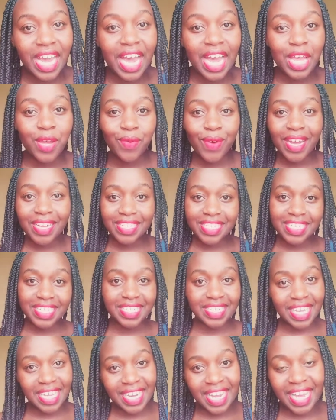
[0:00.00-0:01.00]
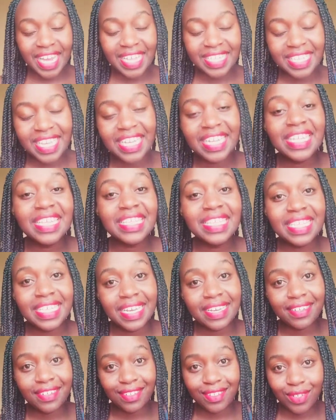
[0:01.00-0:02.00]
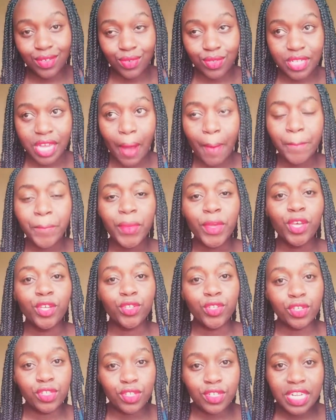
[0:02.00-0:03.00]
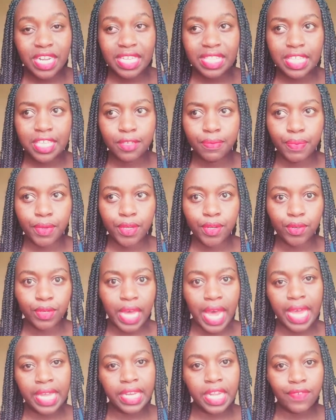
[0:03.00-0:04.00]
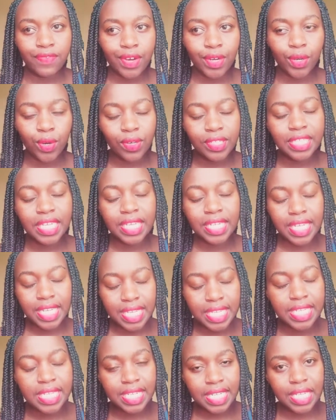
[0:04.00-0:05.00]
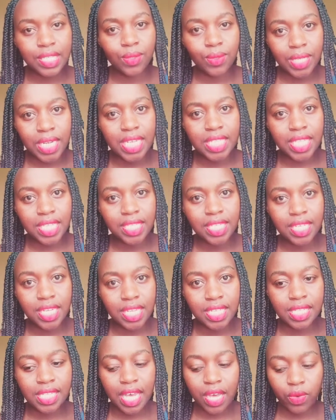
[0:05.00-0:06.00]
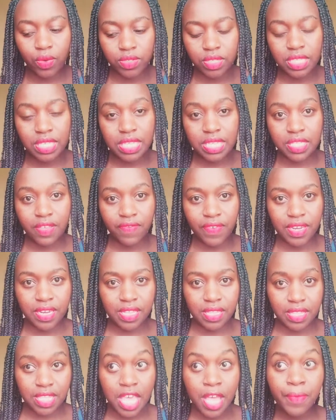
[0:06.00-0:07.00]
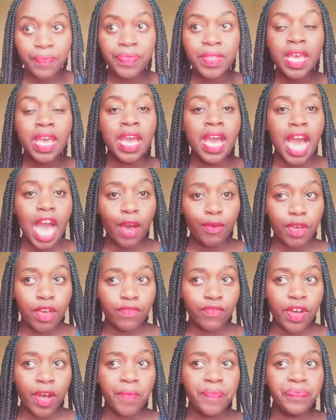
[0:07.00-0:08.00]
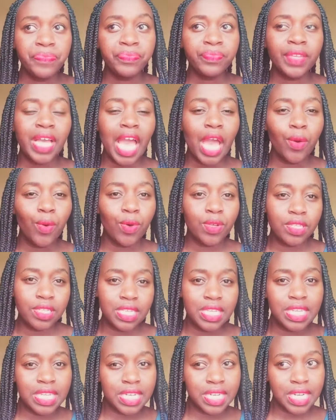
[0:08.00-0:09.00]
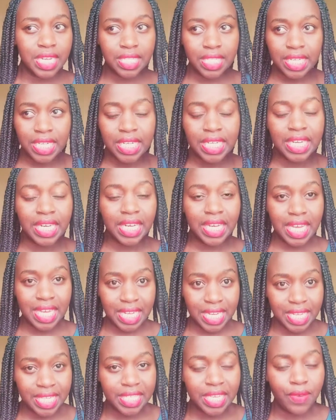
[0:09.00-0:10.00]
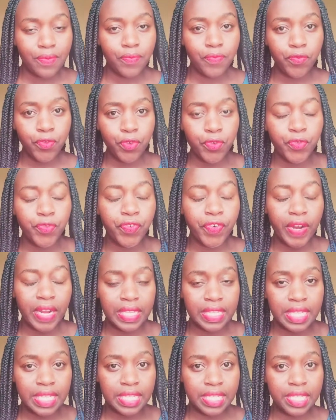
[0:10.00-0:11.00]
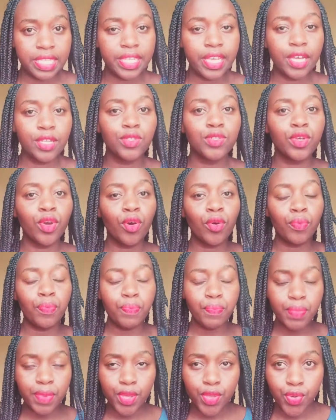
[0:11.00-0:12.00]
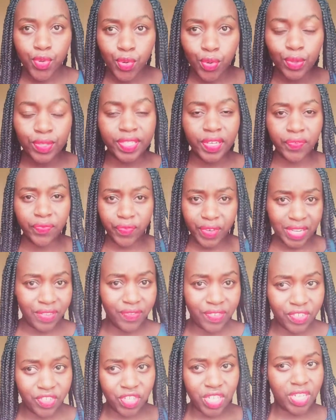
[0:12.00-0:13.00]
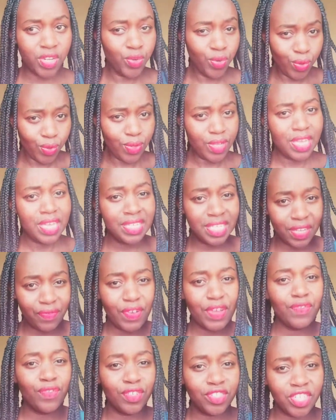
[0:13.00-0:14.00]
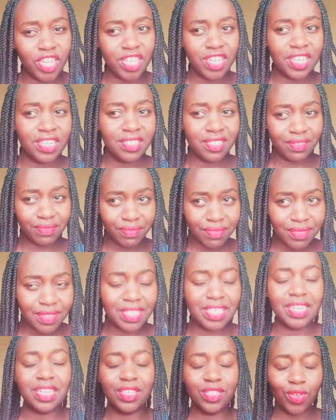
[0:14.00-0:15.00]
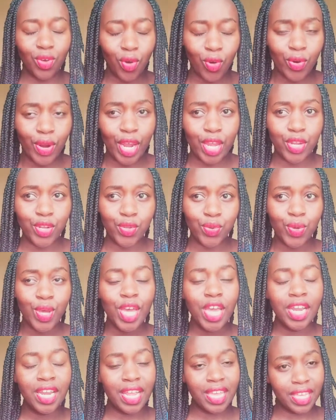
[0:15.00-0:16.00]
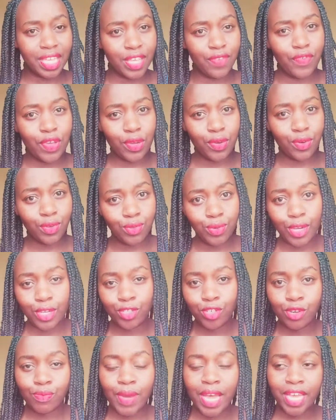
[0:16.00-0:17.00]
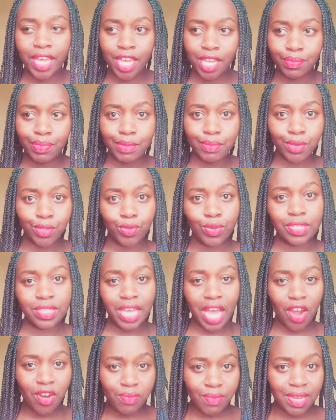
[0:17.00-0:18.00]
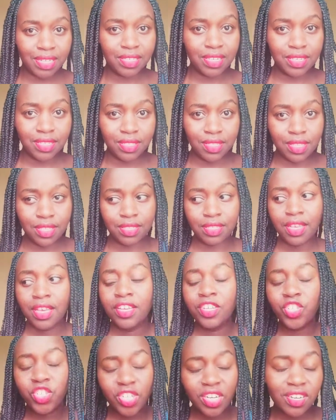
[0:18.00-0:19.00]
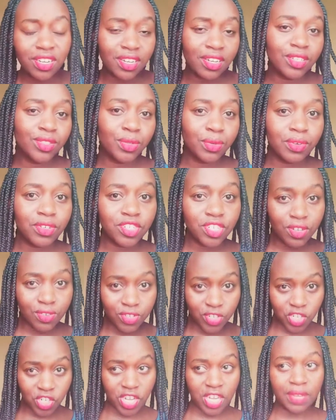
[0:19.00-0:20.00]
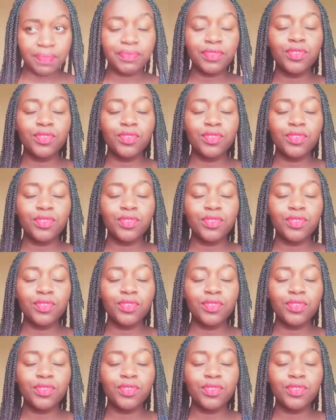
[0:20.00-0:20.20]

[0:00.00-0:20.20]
I worked in China as an ECL tutor. So during this period, I never got any interest to learn the Chinese language. This is the funny thing. However, I was interested in learning some few phrases here to help me, you know, survive in China. You know, survival Chinese. That is all I knew. Like, if I go to a shop, I can be able to ask, how much is this? Jiao ge duo xiao qian.